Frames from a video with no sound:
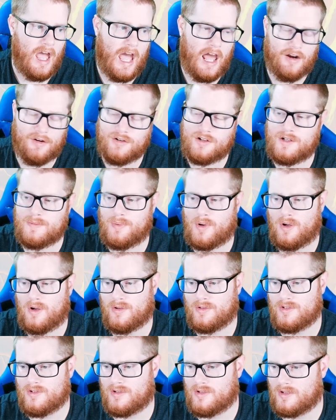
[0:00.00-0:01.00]
Energy
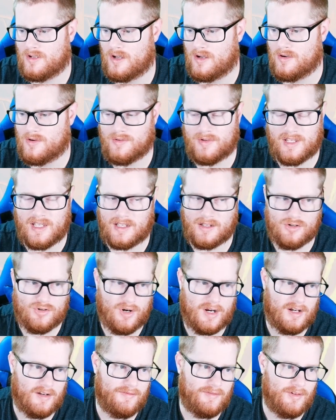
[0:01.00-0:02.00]
Ball, you can go Giga
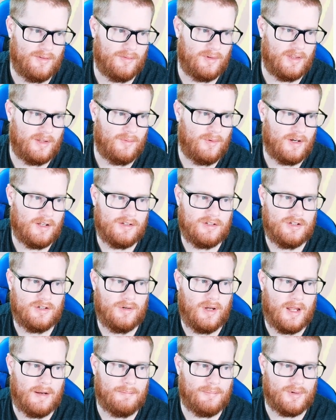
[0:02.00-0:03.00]
Drain if you really wanted
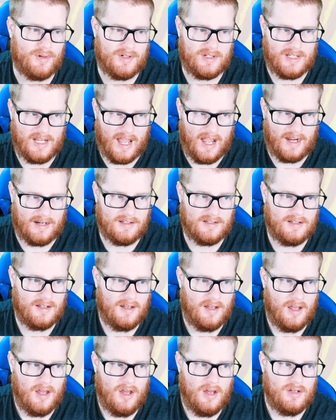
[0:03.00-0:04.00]
to, and Protect.
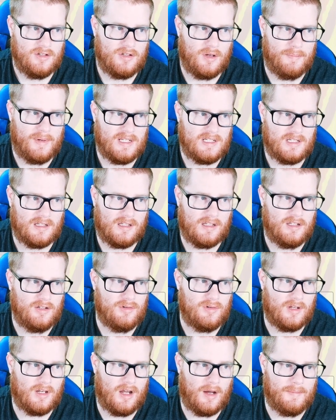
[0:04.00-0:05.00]
So basically
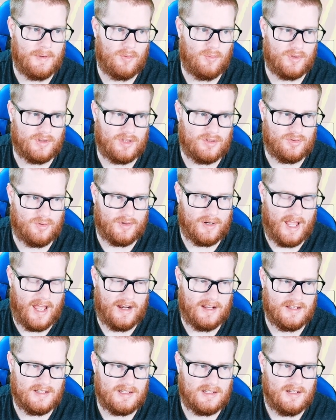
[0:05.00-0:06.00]
you can come in with the
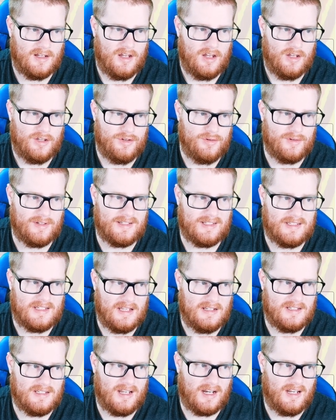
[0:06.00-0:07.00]
Tornadus, you can
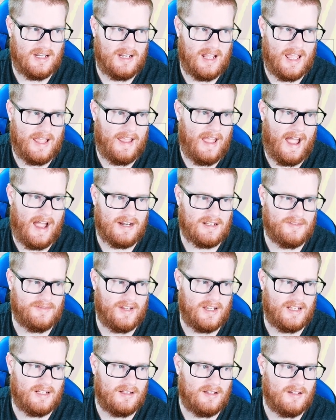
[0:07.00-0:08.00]
set Sunny Day,
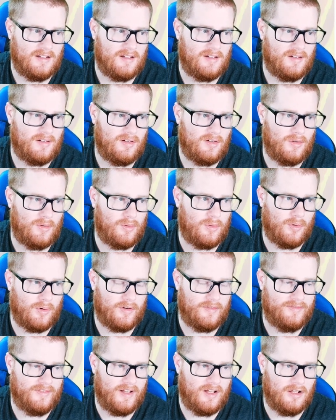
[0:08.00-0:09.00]
activate
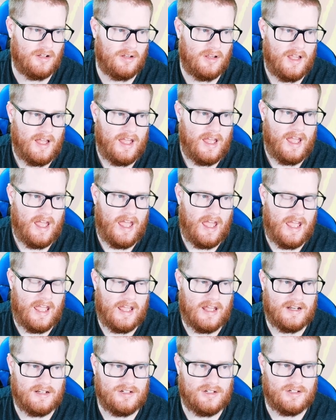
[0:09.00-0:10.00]
Chlorophyll,
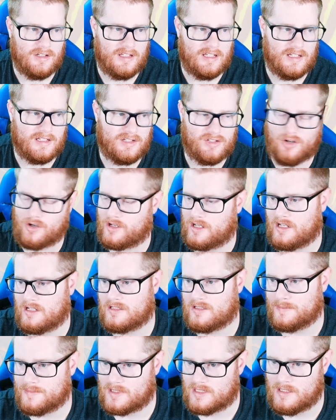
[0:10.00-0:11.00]
and start getting
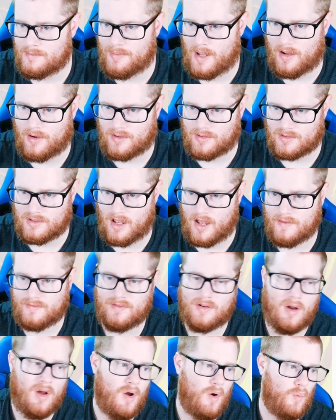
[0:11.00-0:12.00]
some Sleep Powders
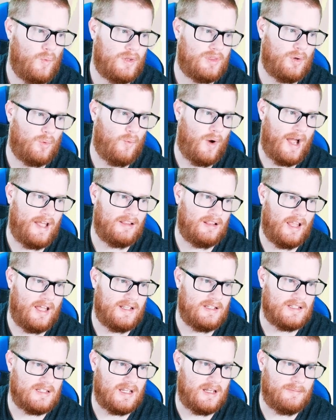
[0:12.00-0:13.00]
off. With the Wide
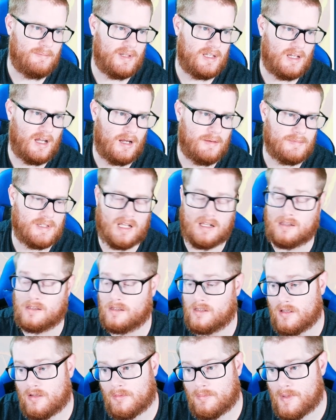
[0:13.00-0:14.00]
Lens, it becomes a
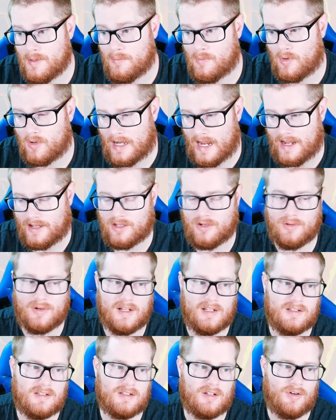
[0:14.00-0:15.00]
little bit more
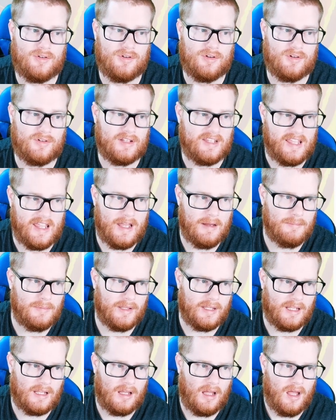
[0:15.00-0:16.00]
accurate, so you're
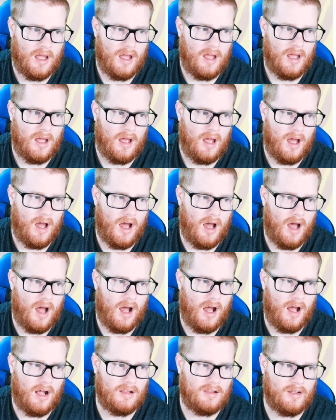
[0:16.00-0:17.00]
gambling
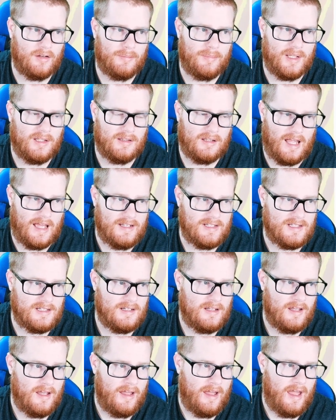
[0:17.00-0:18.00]
a little bit
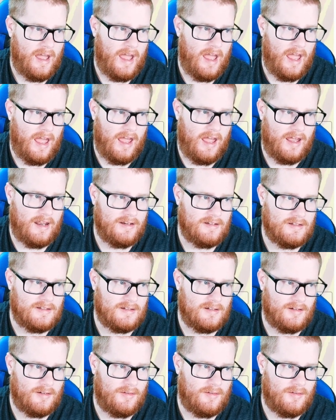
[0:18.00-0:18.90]
less. And